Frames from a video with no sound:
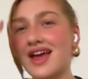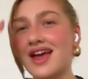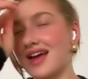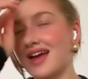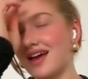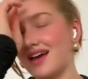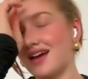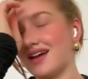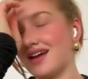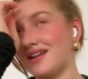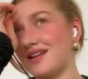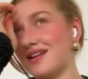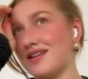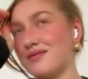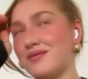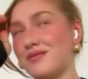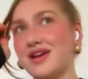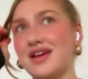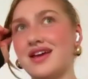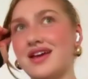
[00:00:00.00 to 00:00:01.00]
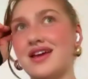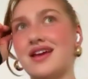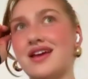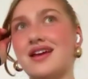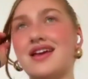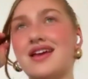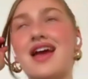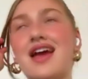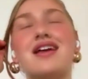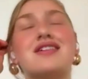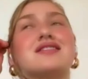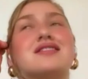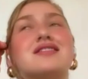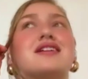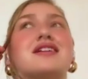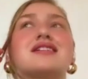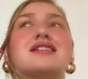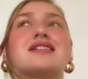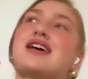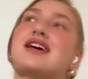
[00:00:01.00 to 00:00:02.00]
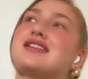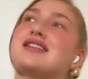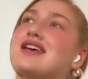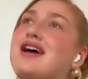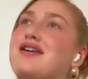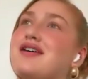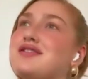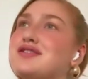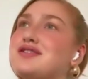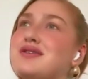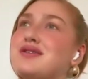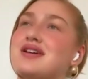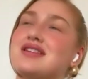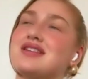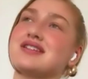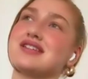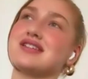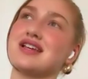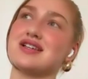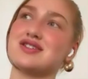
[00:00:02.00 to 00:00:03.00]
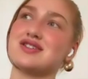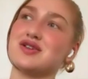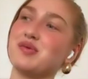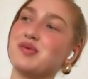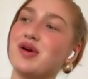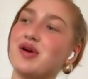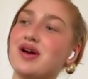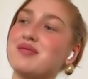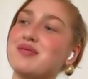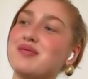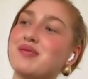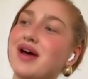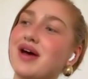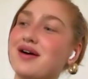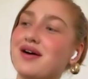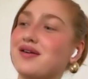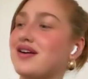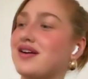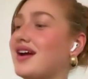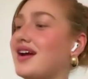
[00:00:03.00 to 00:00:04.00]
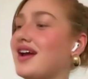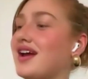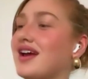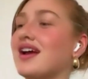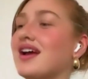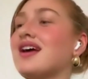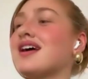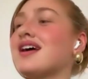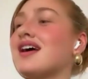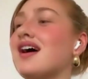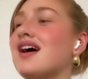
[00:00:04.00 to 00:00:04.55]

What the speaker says: And we, yeah, just kind of sat down to write this like super empowering